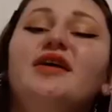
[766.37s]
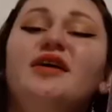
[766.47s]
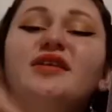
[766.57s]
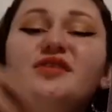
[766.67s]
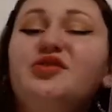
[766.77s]

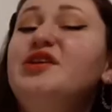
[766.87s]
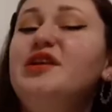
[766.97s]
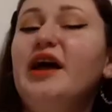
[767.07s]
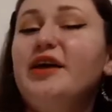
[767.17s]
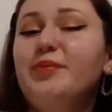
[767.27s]
He didn't really
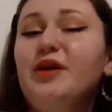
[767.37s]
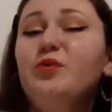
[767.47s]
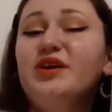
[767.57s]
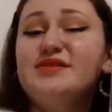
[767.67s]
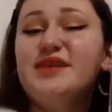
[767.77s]
like being
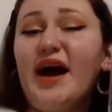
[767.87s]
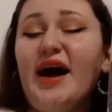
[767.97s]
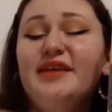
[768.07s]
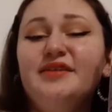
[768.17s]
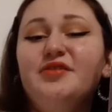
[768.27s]
with his
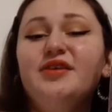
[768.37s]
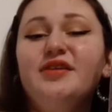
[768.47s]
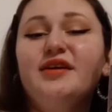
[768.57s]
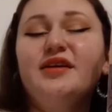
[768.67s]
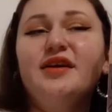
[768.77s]
dad and
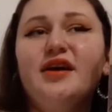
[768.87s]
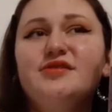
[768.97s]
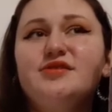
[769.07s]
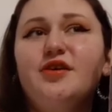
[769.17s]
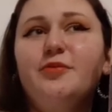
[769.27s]
everything, and
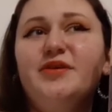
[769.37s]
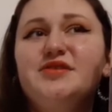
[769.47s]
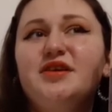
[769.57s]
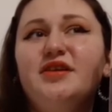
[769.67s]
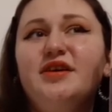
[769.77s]
so
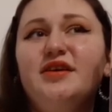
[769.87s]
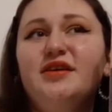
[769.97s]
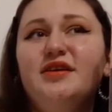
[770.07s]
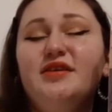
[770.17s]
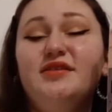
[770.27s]

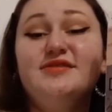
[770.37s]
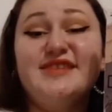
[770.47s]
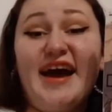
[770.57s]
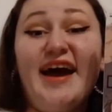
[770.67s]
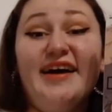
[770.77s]
basically
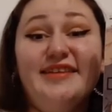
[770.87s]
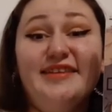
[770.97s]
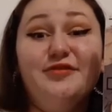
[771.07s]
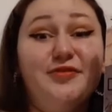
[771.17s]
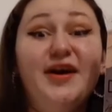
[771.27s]
dad,
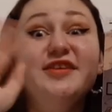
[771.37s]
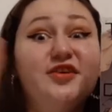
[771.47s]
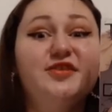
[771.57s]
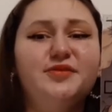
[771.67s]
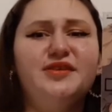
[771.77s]
we find
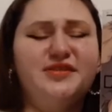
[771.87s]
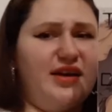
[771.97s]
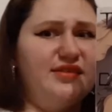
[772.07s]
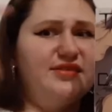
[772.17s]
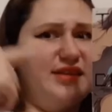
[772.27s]
out the
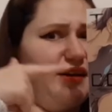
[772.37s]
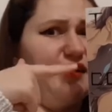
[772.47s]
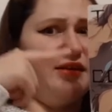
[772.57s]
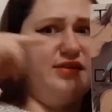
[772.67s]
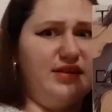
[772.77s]
10th
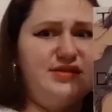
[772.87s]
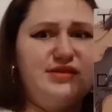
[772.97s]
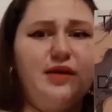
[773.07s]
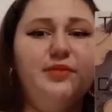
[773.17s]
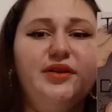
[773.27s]
thing in this,
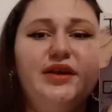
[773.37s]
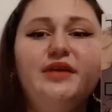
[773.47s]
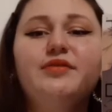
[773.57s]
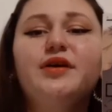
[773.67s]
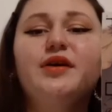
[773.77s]
I
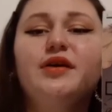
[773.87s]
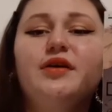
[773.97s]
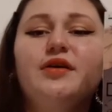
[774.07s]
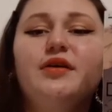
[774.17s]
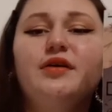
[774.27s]
believe,
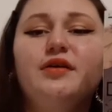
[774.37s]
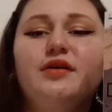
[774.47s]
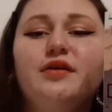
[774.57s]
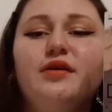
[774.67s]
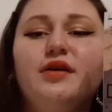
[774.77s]

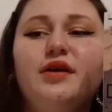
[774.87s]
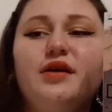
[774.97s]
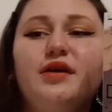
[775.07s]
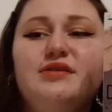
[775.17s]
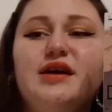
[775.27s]

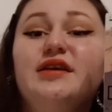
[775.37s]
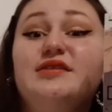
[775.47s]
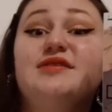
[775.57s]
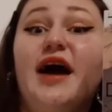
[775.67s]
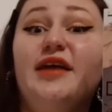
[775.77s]
is that
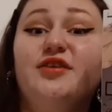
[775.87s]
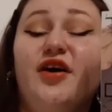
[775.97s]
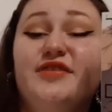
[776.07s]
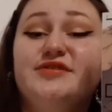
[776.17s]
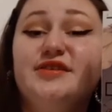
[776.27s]
his dad
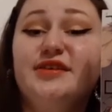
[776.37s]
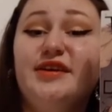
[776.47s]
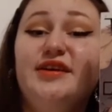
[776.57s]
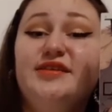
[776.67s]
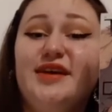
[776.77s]

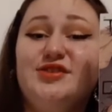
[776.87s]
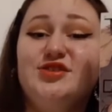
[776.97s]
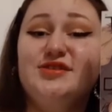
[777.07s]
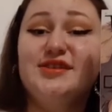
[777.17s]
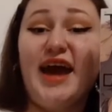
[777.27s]
constantly touched
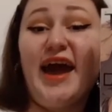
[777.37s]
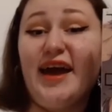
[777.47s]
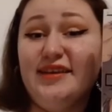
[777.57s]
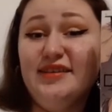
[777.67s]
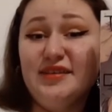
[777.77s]
his
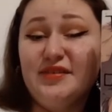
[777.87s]
head,